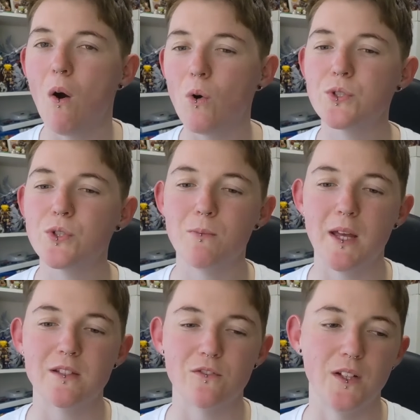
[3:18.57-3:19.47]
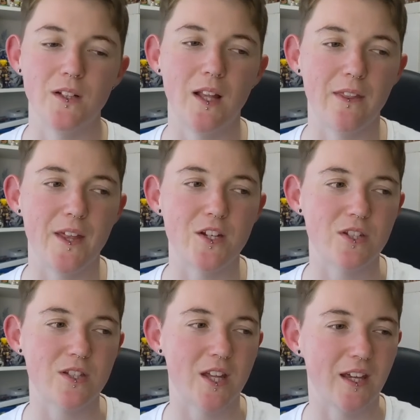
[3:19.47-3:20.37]
also makes it feel like they're
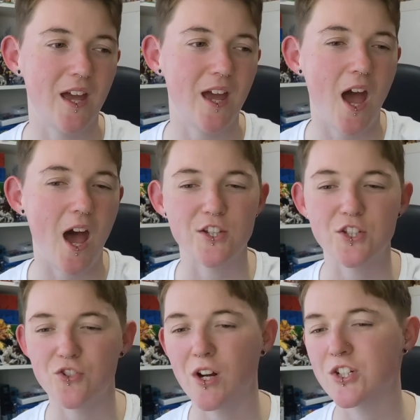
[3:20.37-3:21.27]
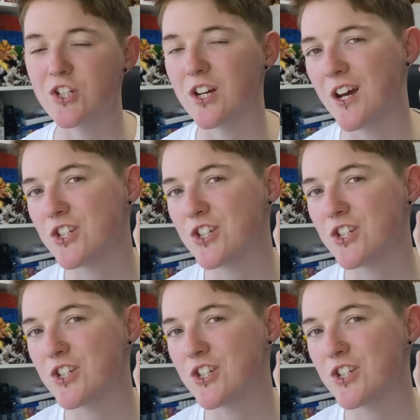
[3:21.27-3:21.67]
just like a structure,